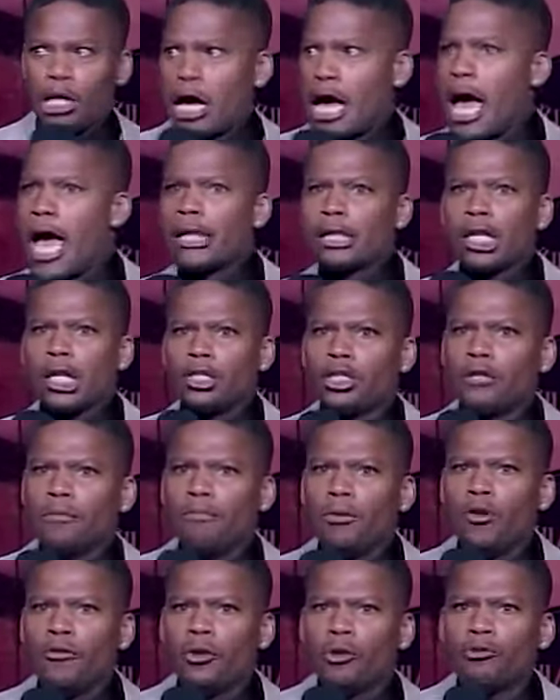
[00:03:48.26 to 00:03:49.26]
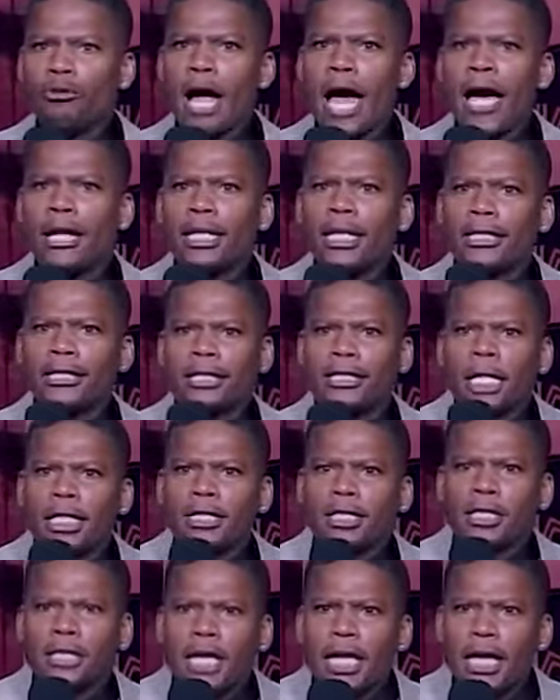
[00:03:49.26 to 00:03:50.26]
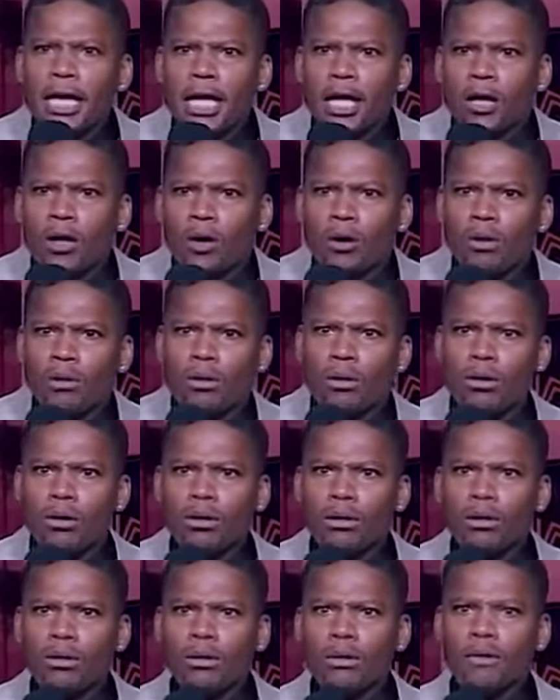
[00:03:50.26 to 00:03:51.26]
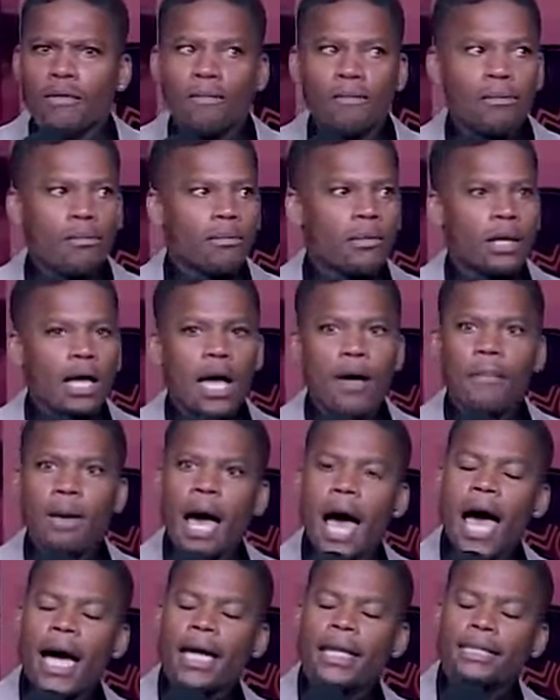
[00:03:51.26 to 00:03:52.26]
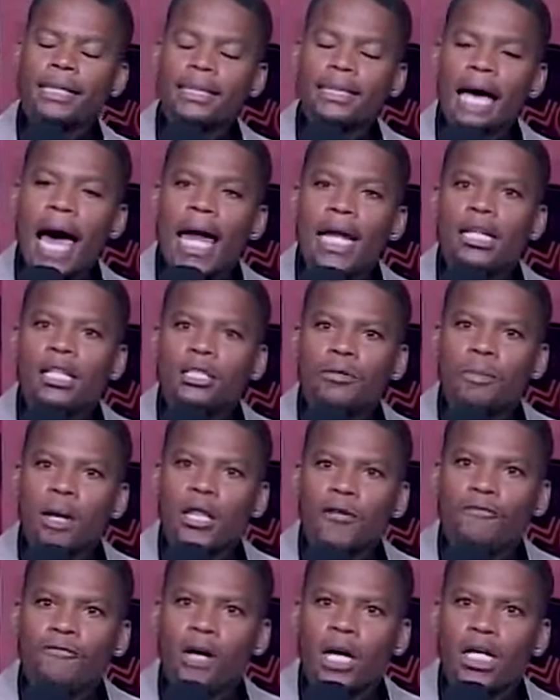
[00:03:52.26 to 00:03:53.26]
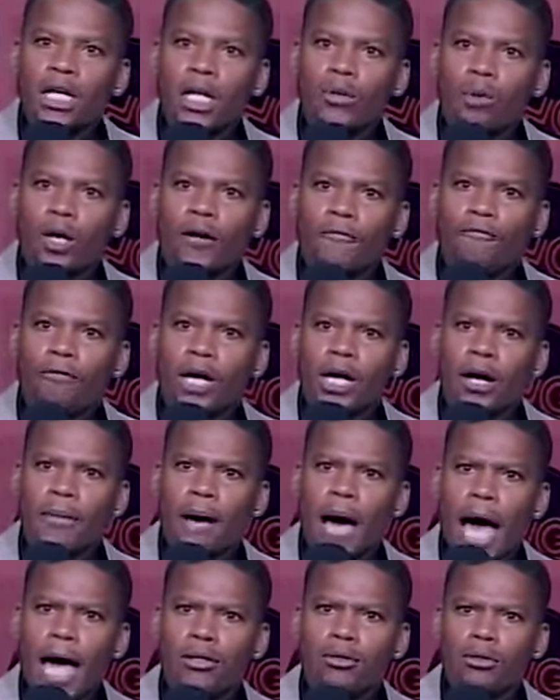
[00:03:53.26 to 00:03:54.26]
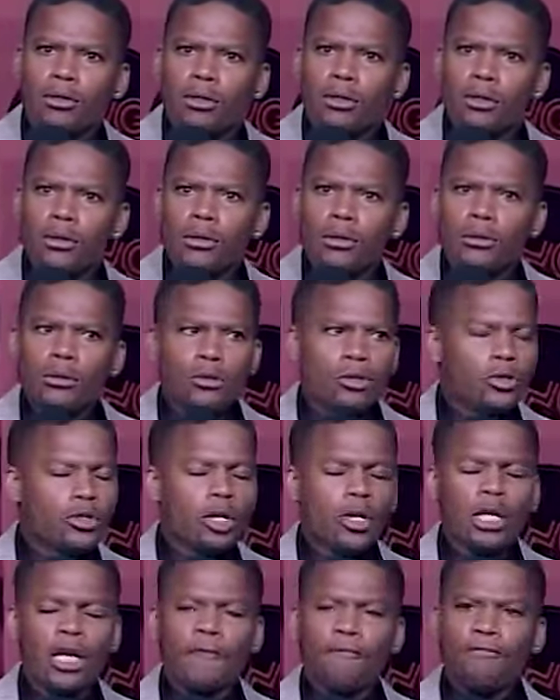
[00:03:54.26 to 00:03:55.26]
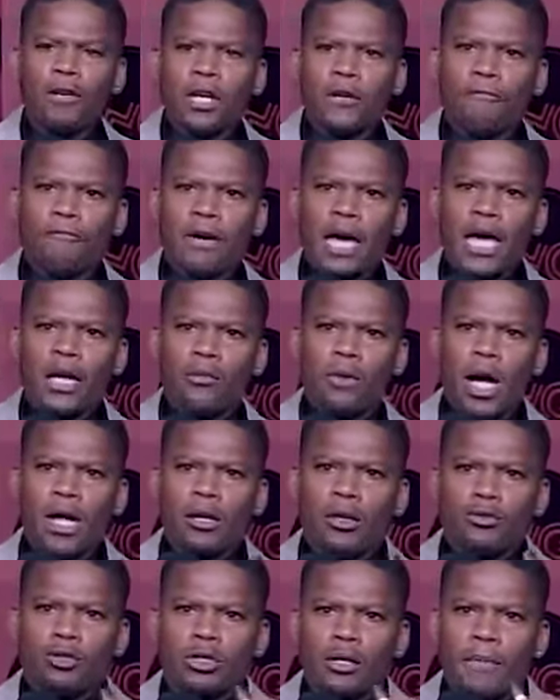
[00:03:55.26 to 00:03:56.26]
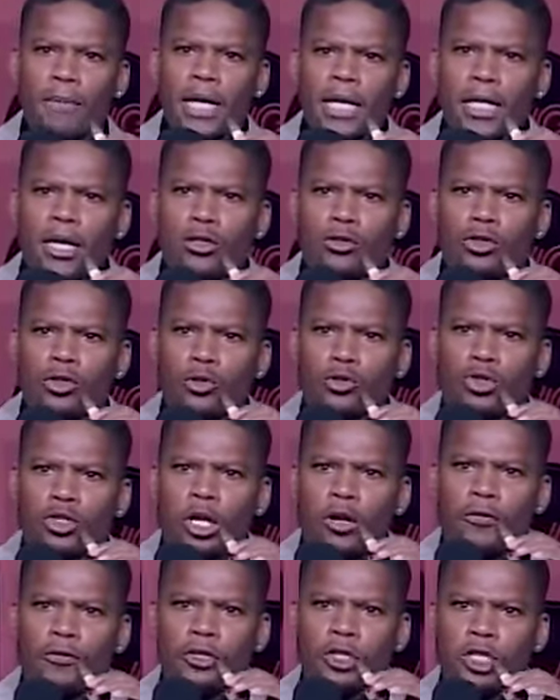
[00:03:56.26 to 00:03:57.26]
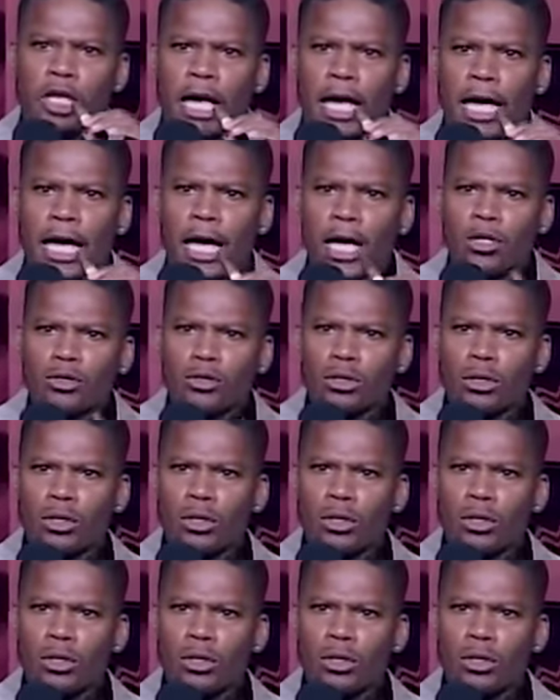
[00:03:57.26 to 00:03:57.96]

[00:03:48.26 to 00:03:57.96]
You're hot because you're moving around, now sit still. I'm hot because it's hot in this motherfucker. That's why the fuck I'm hot. You turn that fucking fan around on somebody else, you're selfish ass.